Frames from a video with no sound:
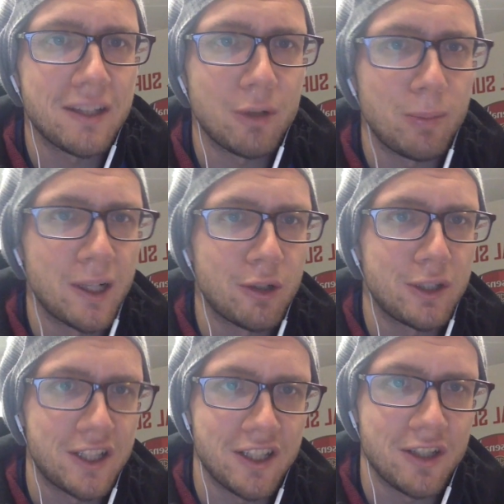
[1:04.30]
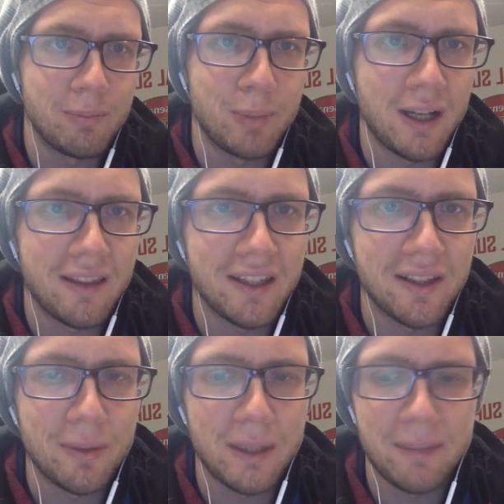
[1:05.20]
that would have been a criticism. But I
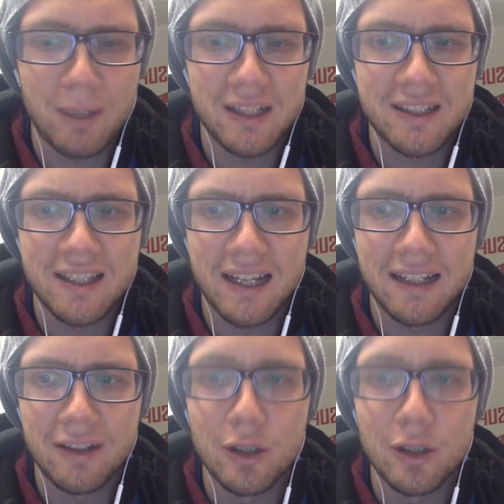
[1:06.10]
think the way he played today